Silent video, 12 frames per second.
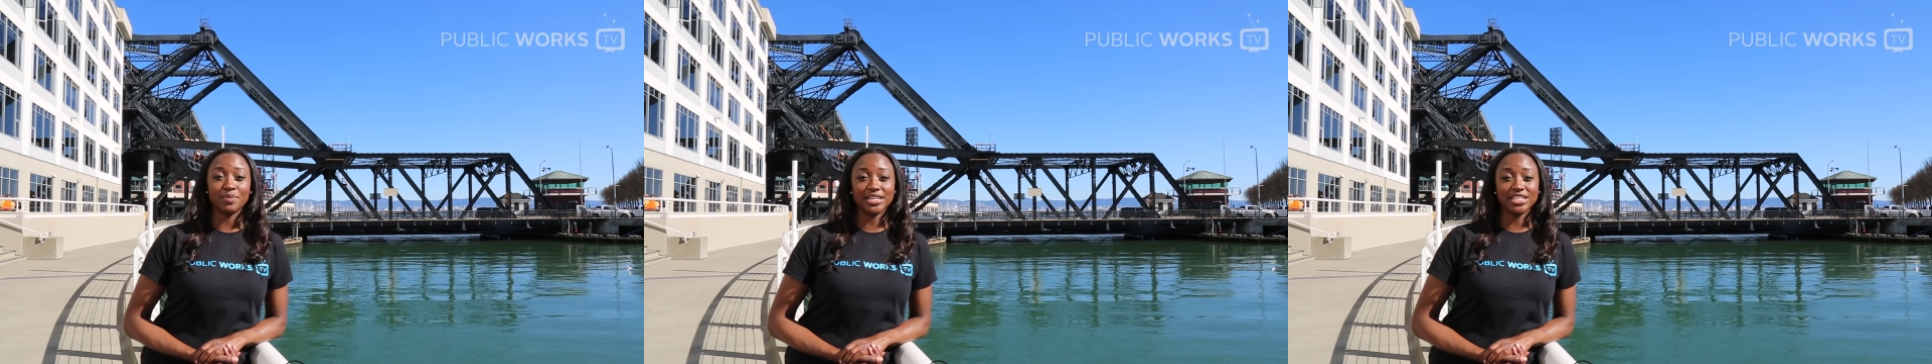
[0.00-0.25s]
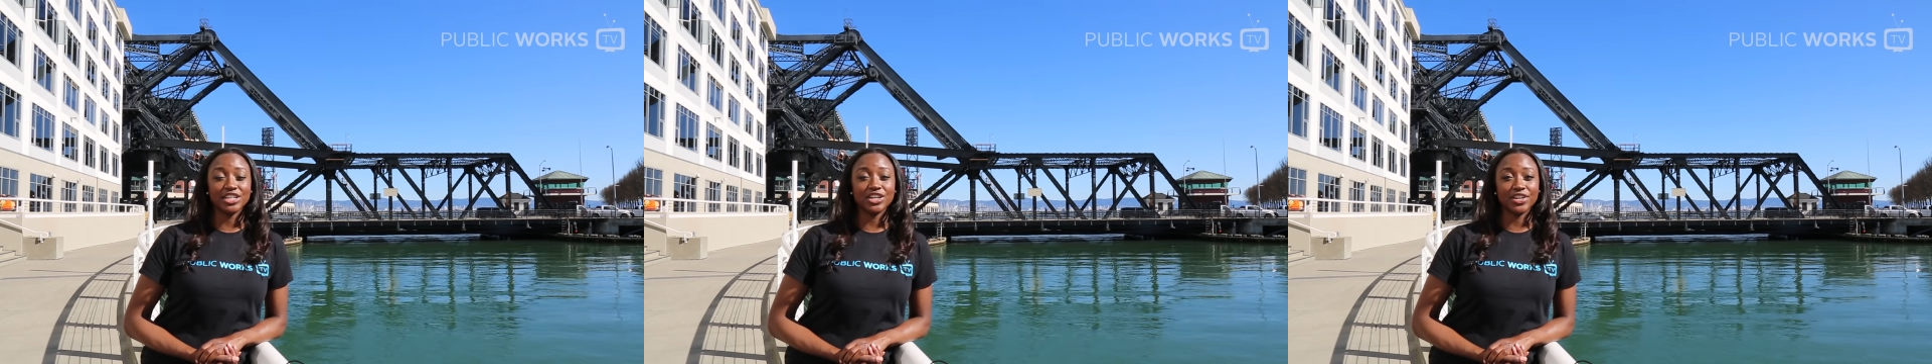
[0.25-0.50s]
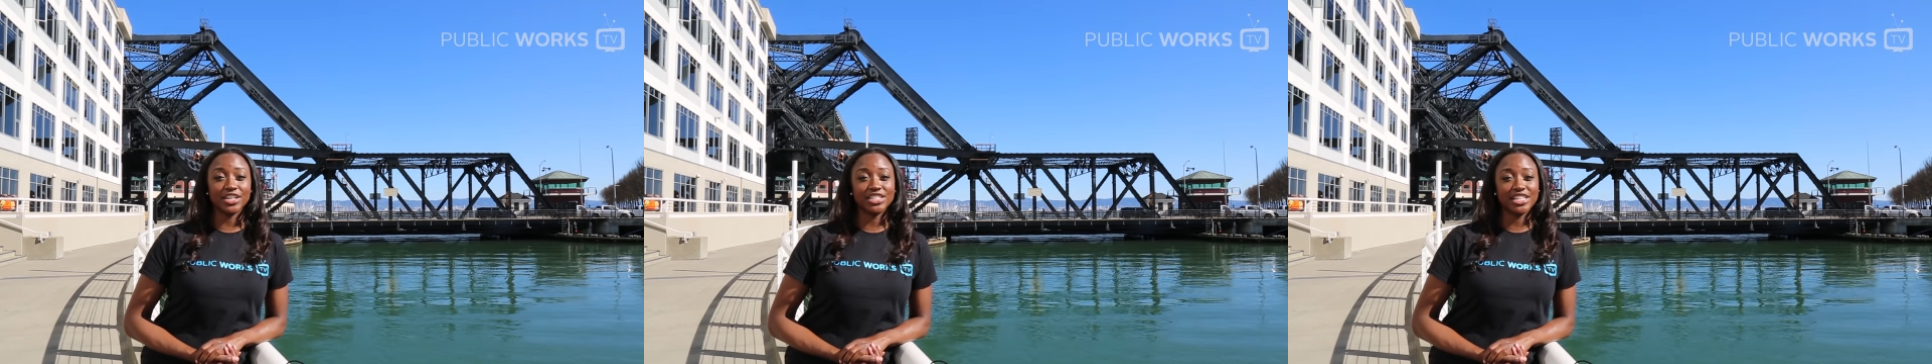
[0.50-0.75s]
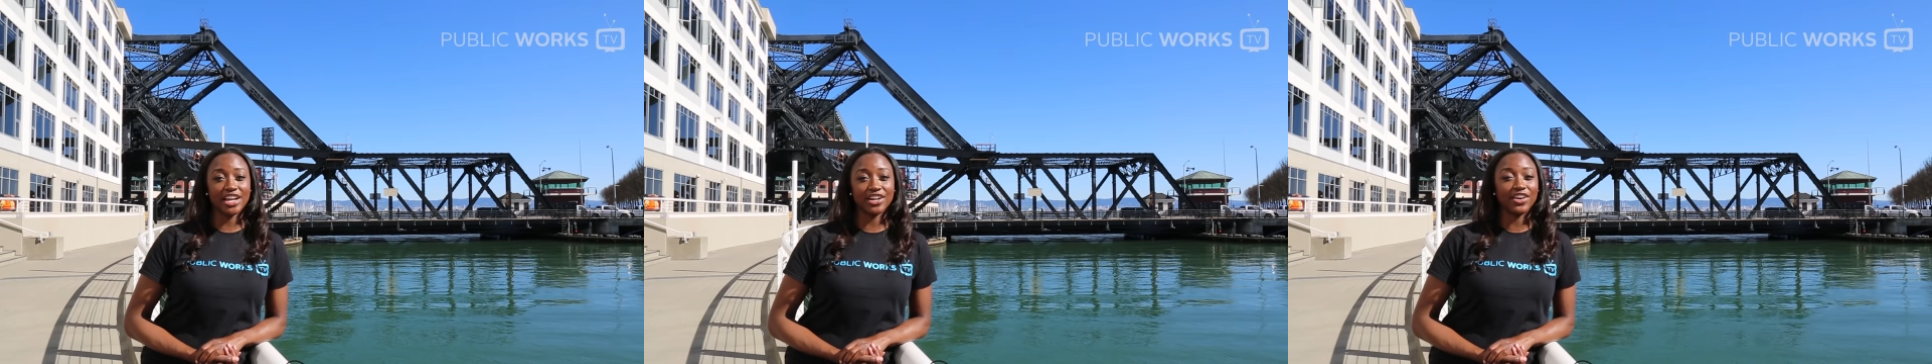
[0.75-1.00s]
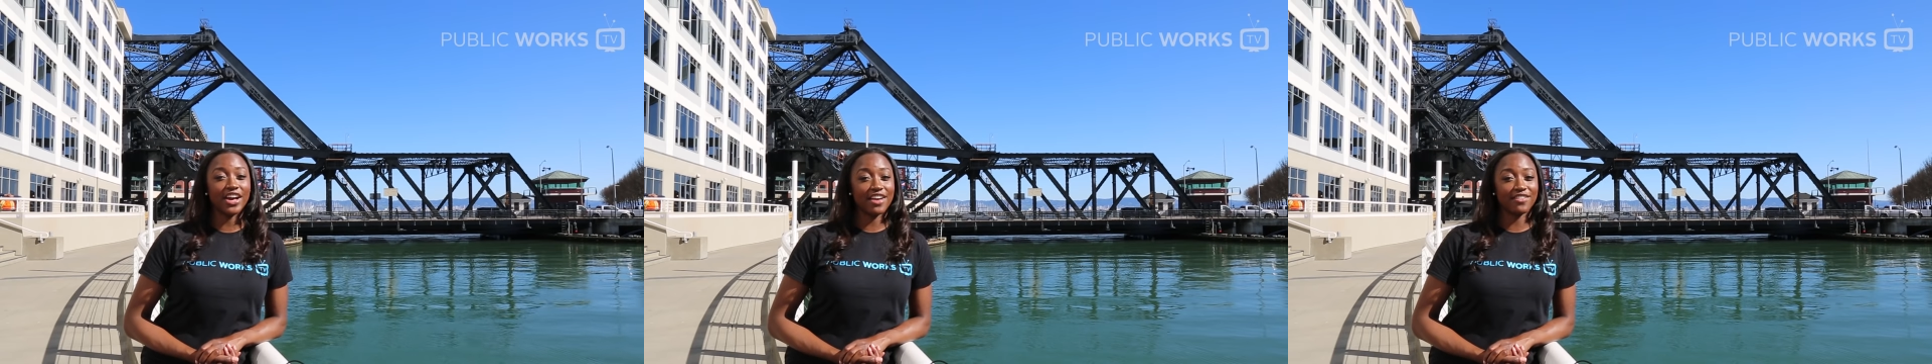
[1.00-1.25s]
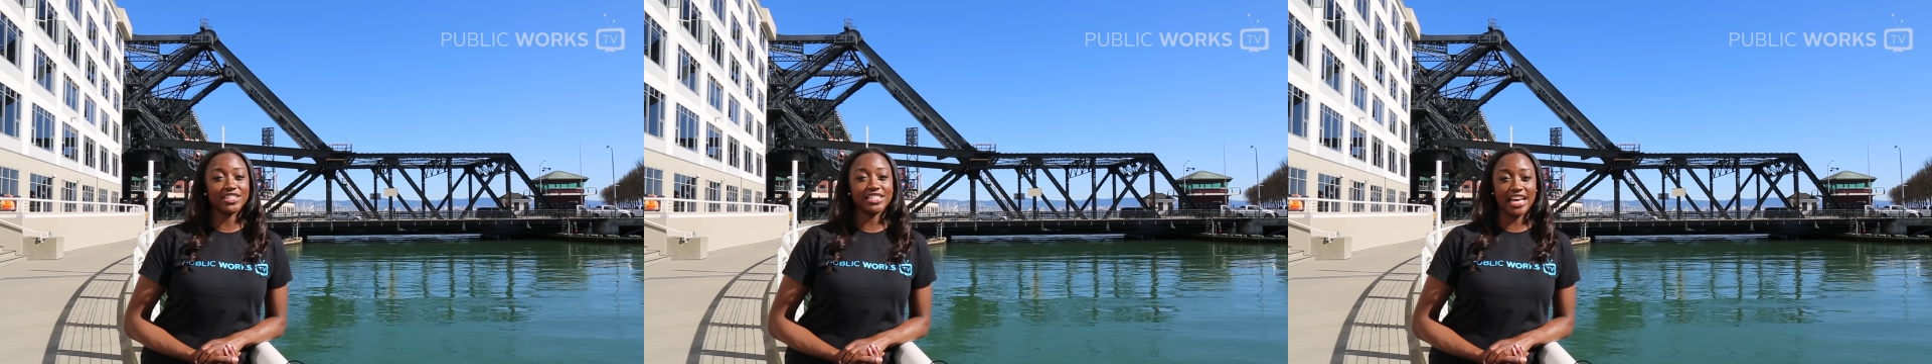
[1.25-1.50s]
Mission Creek Channel
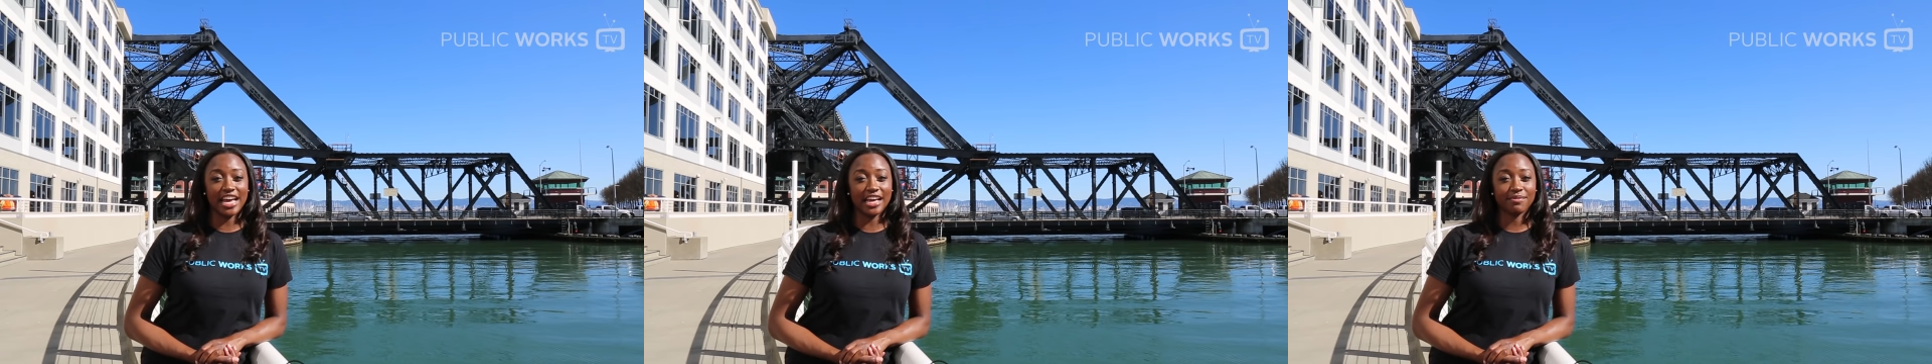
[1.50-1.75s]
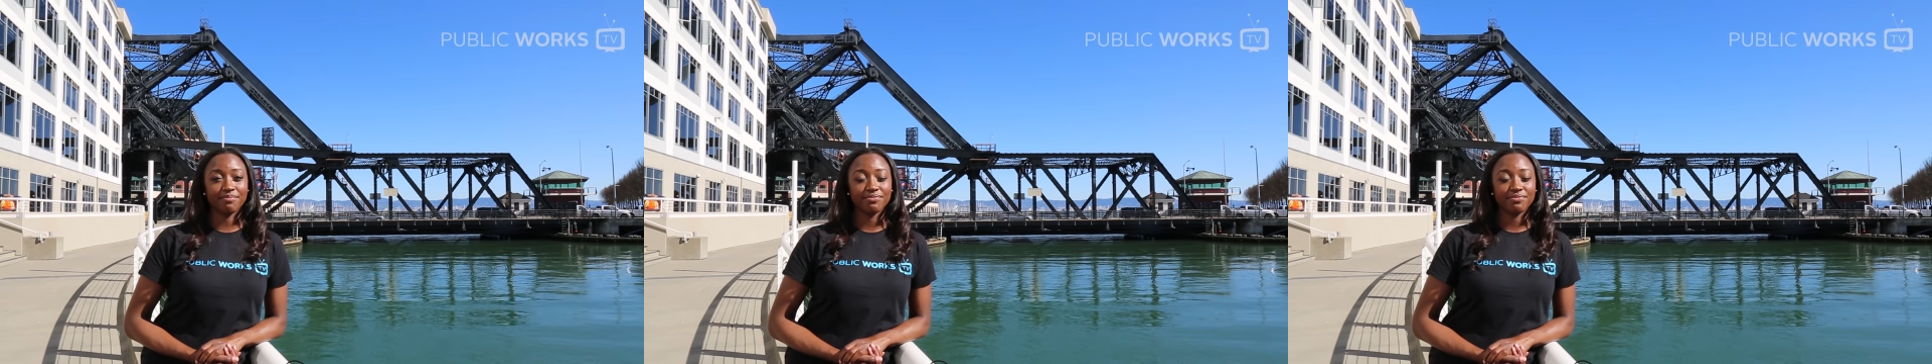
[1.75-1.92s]
every day.